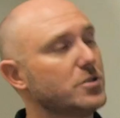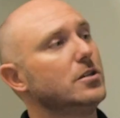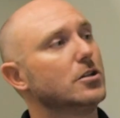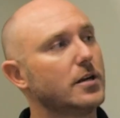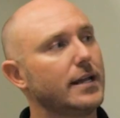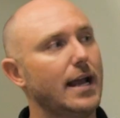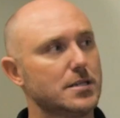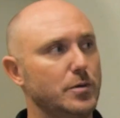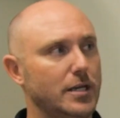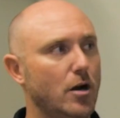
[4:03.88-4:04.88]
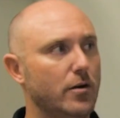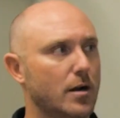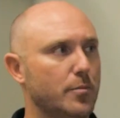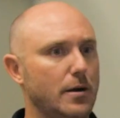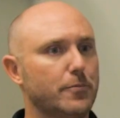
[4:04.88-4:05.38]
still learning as we go, and
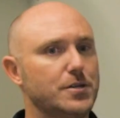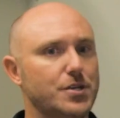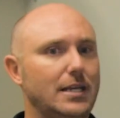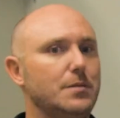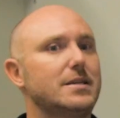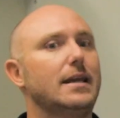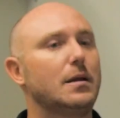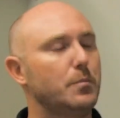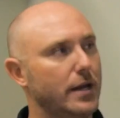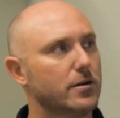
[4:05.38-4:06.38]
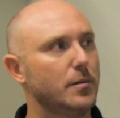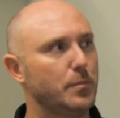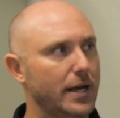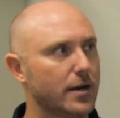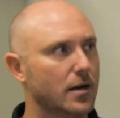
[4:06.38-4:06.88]
our preparation keeps getting better and
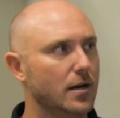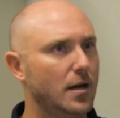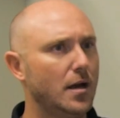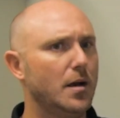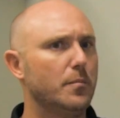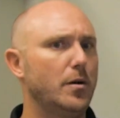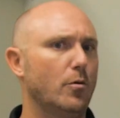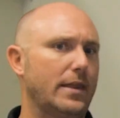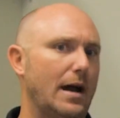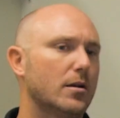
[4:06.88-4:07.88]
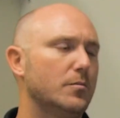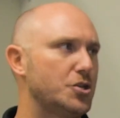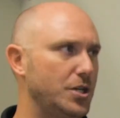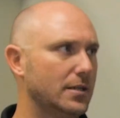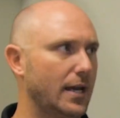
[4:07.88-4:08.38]
better. But without a
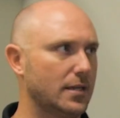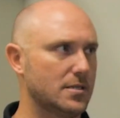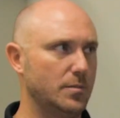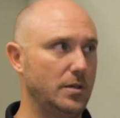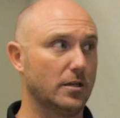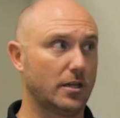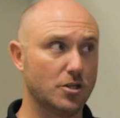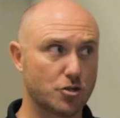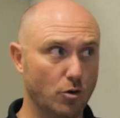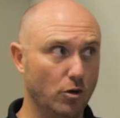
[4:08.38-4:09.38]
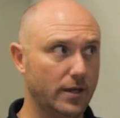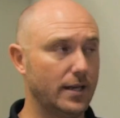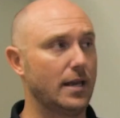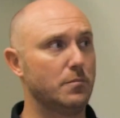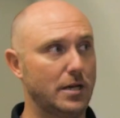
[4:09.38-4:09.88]
machine like this to be able to control
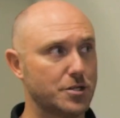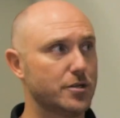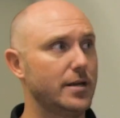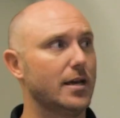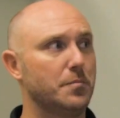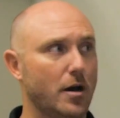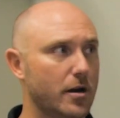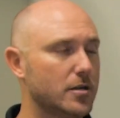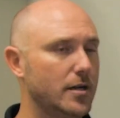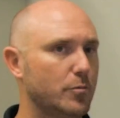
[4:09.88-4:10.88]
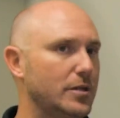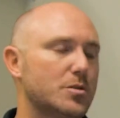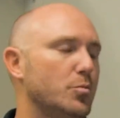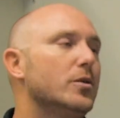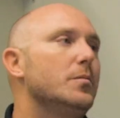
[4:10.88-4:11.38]
it and measure it and monitor it, we
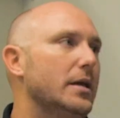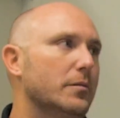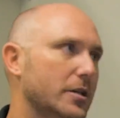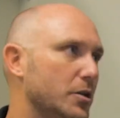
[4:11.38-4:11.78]
just wouldn't be able to